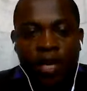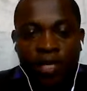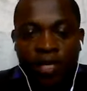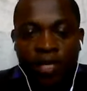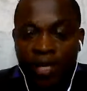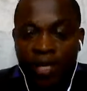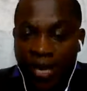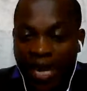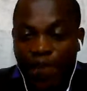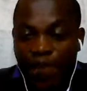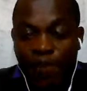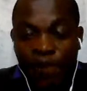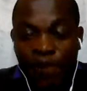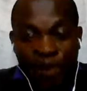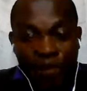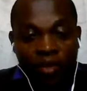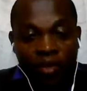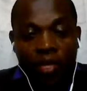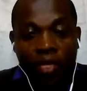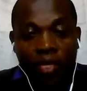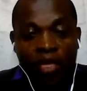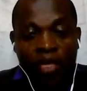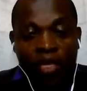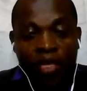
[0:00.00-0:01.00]
And the last but
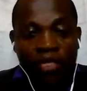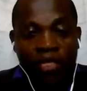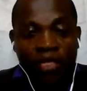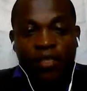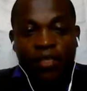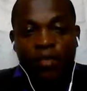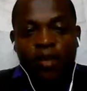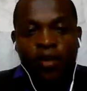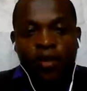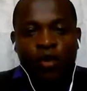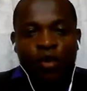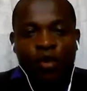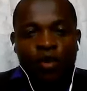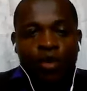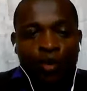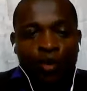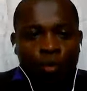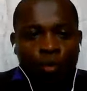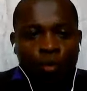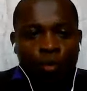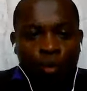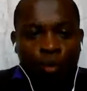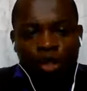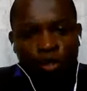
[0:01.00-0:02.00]
not the least,
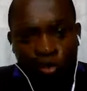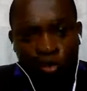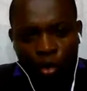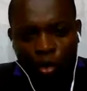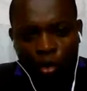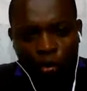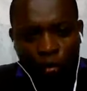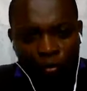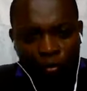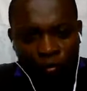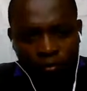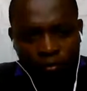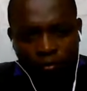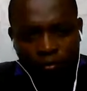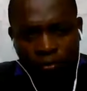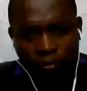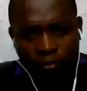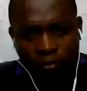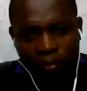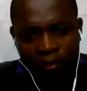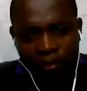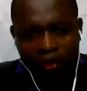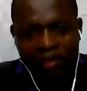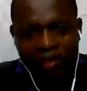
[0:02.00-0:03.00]
what role
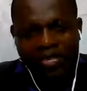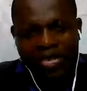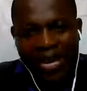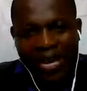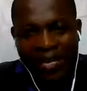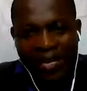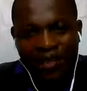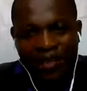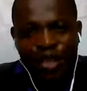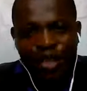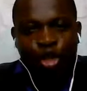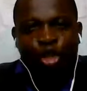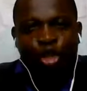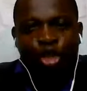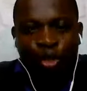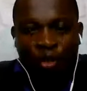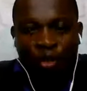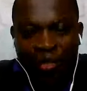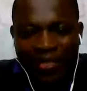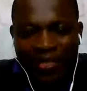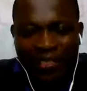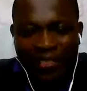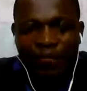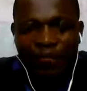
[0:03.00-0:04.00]
does
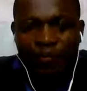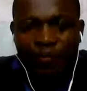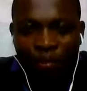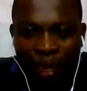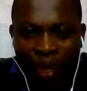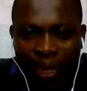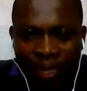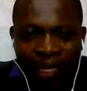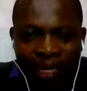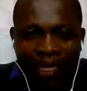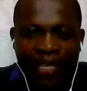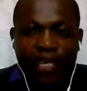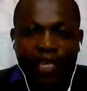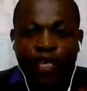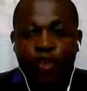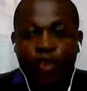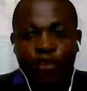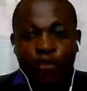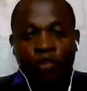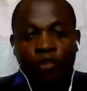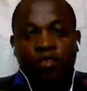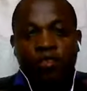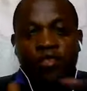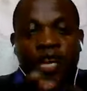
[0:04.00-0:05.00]
trust play
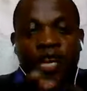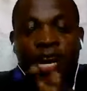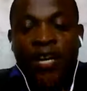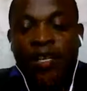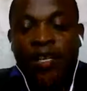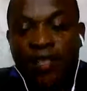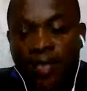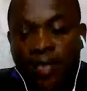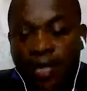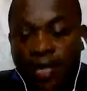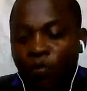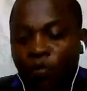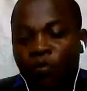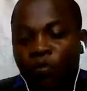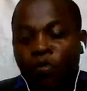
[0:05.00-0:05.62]
in society?